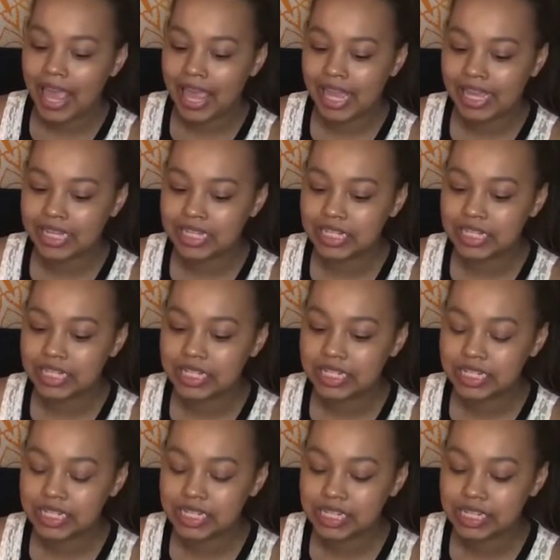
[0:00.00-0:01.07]
And
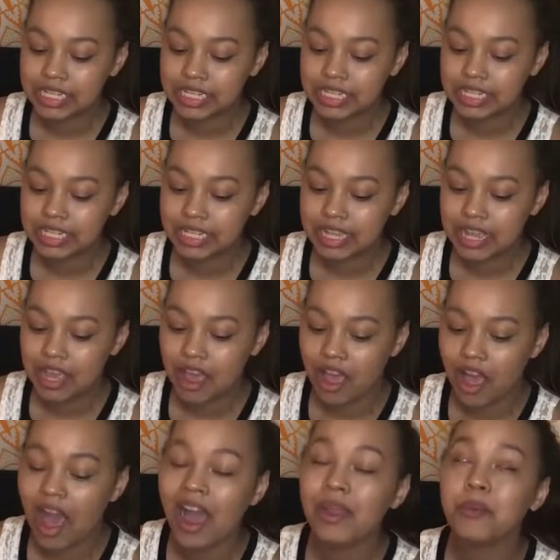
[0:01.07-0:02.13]

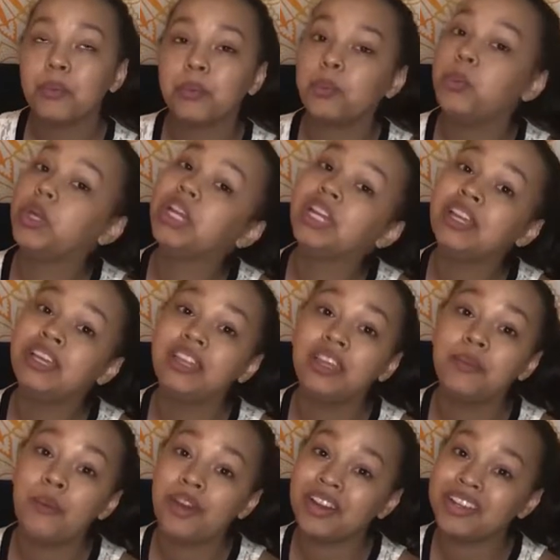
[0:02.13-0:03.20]
I
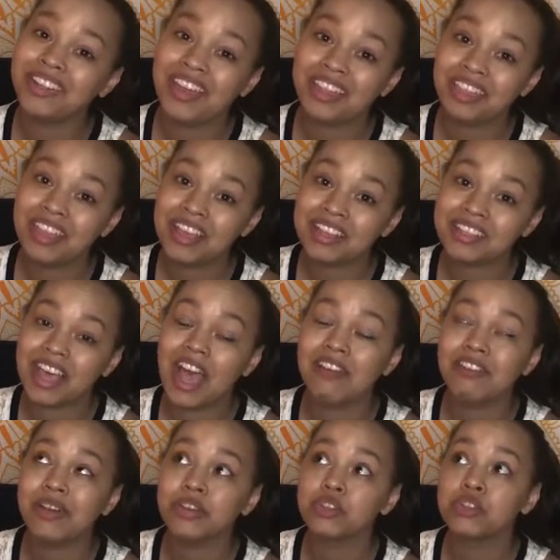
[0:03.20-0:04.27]
really wanted to like this.
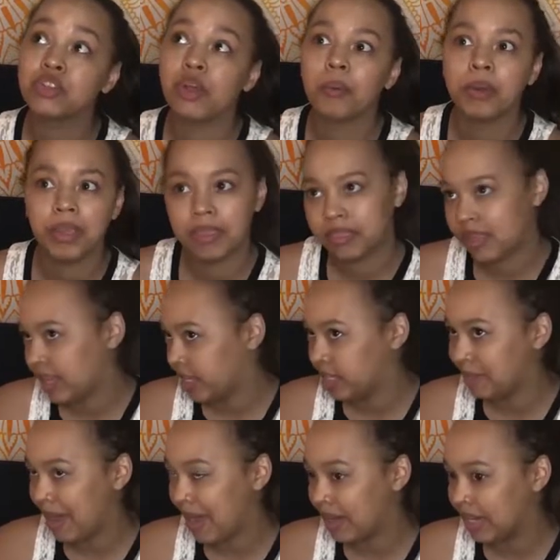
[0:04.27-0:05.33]
I've heard so many good
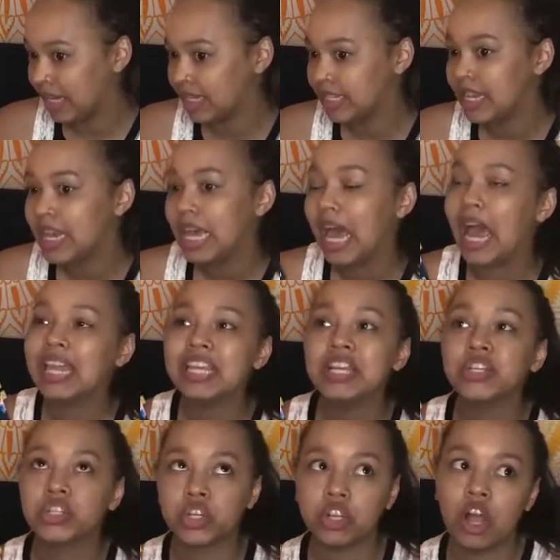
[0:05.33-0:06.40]
things about it. I
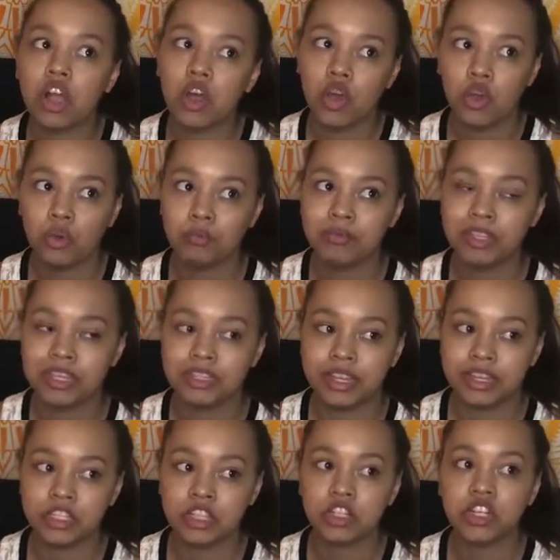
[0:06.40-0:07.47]
think Sherlock Holmes is,
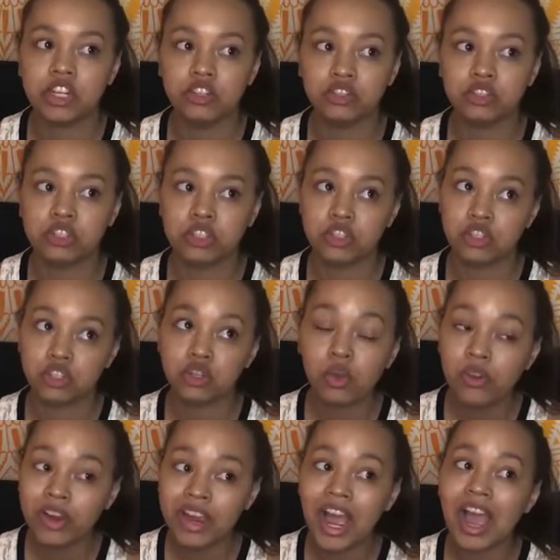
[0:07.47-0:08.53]
like, such an interesting
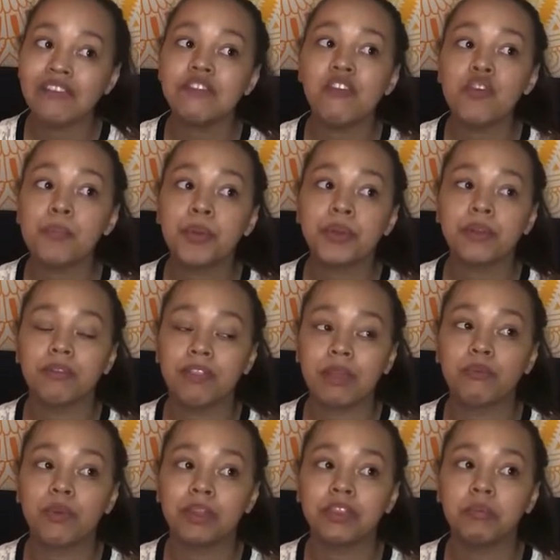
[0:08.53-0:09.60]
story. I've never,
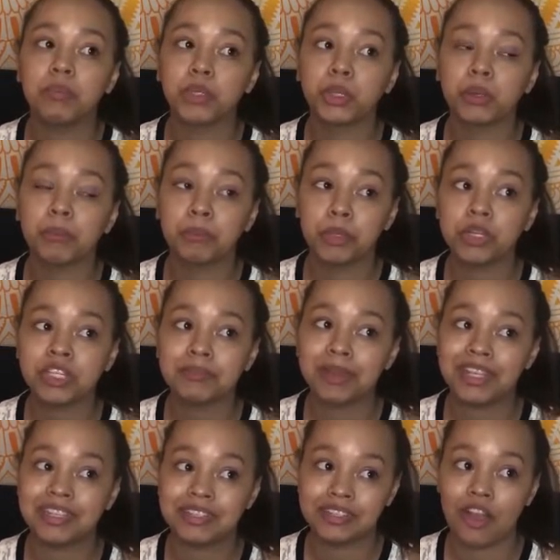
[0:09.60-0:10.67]
read the books
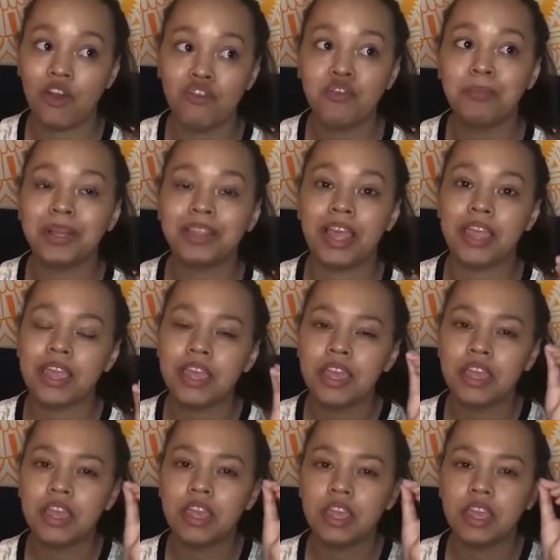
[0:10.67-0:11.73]
myself, but, like,
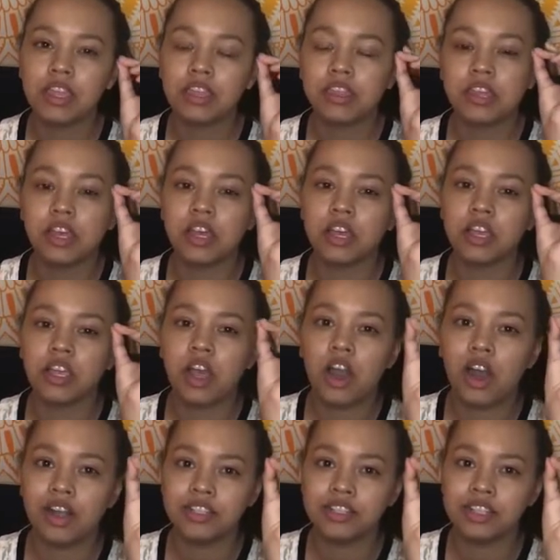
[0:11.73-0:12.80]
the
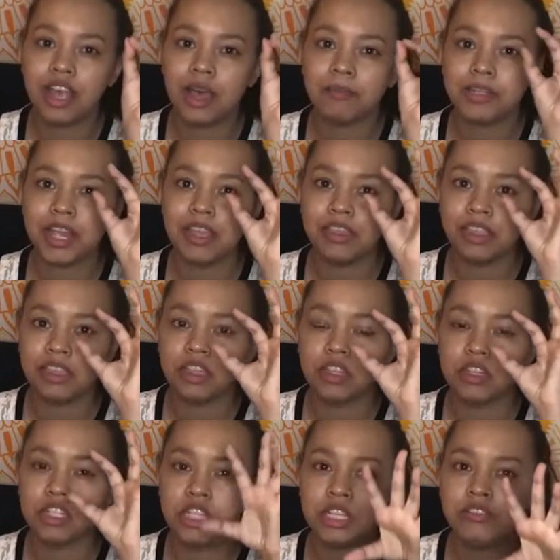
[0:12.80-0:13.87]
concept and, like,
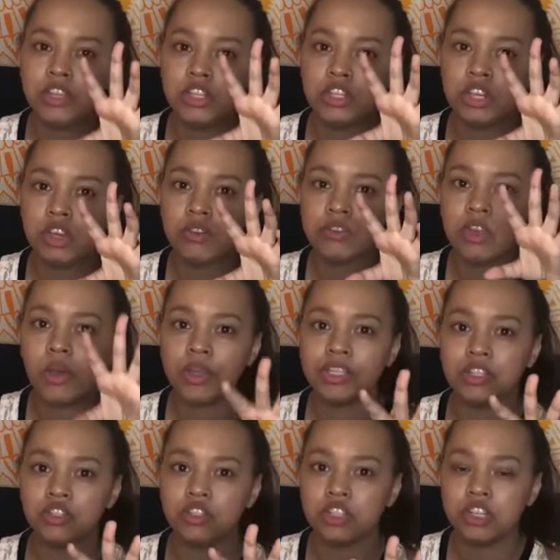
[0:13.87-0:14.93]
the TV shows
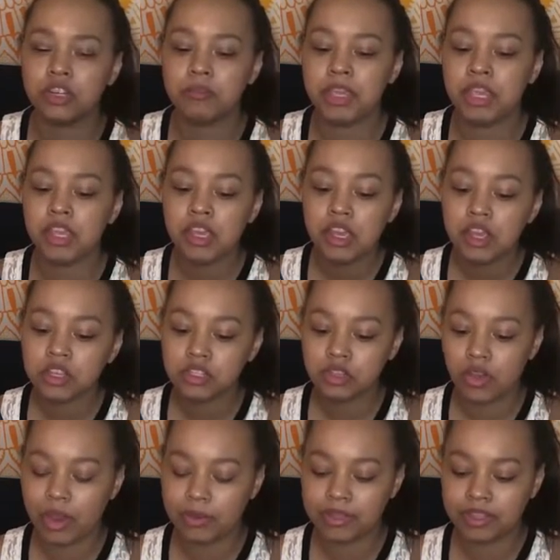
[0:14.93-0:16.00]
always interested me,
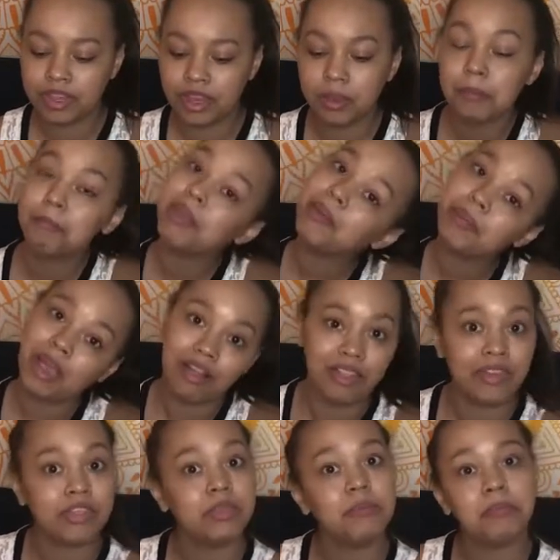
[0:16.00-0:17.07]
so I was like, maybe I'll
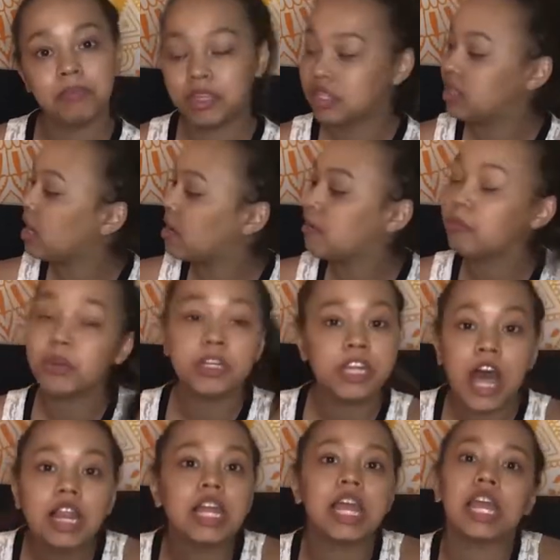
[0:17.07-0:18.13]
like this, like,
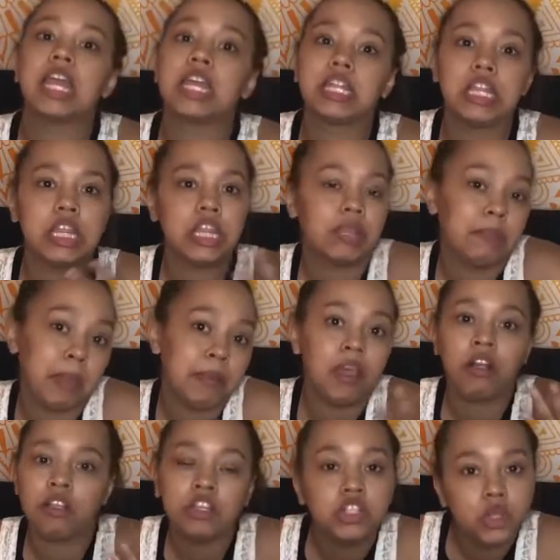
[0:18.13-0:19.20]
retelling,
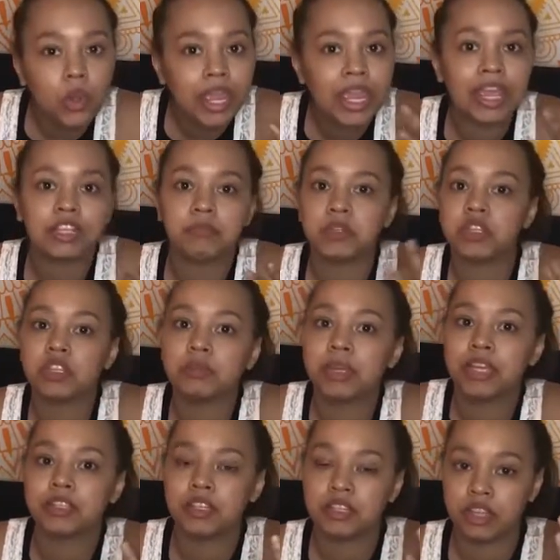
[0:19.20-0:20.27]
maybe I'll enjoy it, especially
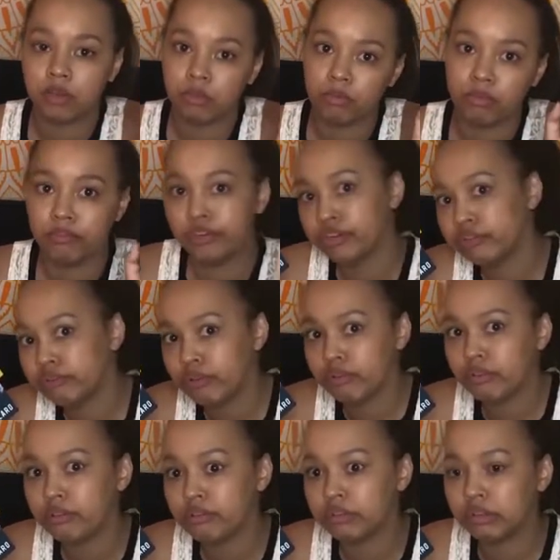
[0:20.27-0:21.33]
because it's, like, reverse
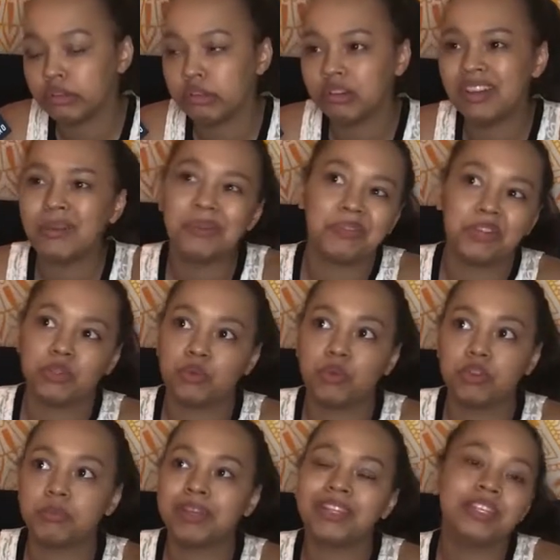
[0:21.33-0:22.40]
roles, or not reverse
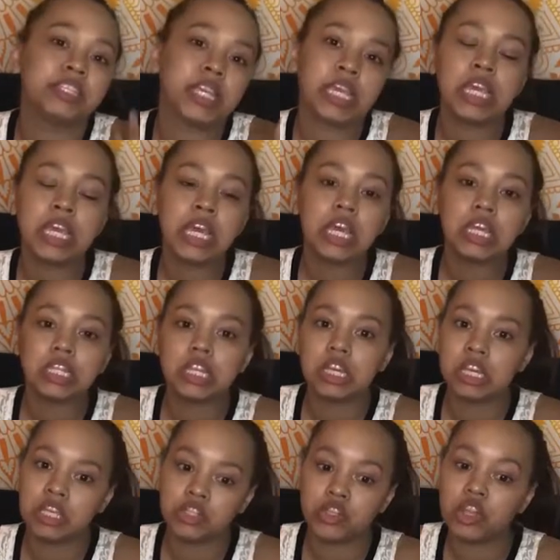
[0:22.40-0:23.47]
roles, but at least, like,
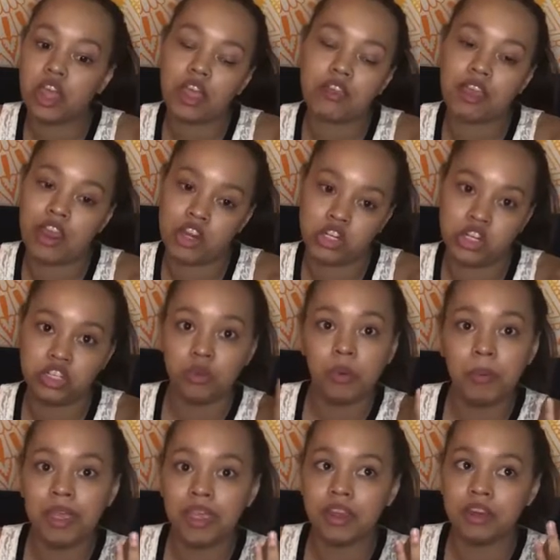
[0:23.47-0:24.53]
the Sherlock character is a
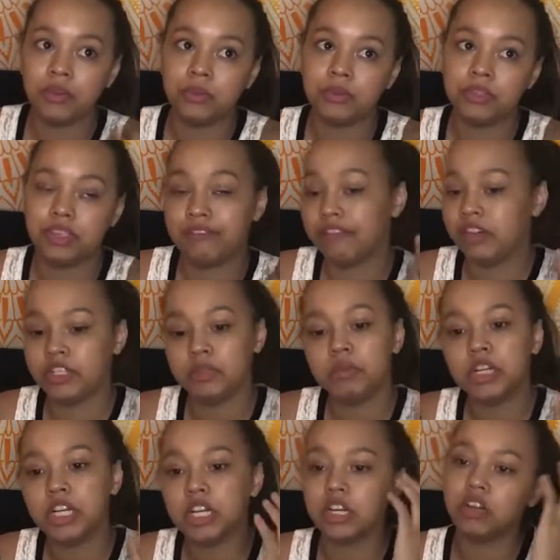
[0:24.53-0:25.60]
woman who's, like, very
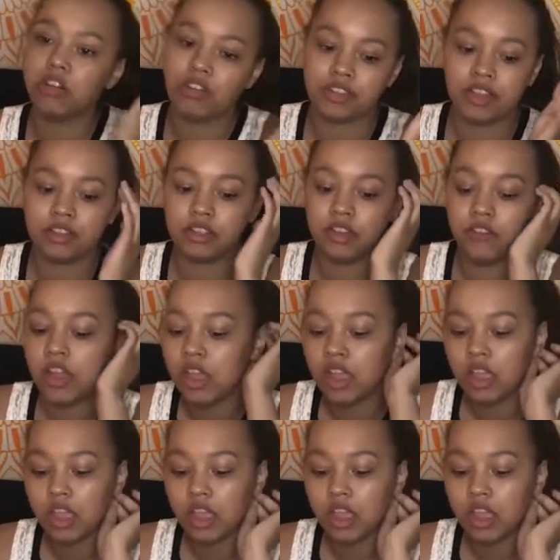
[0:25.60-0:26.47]
smart and all this kind of stuff.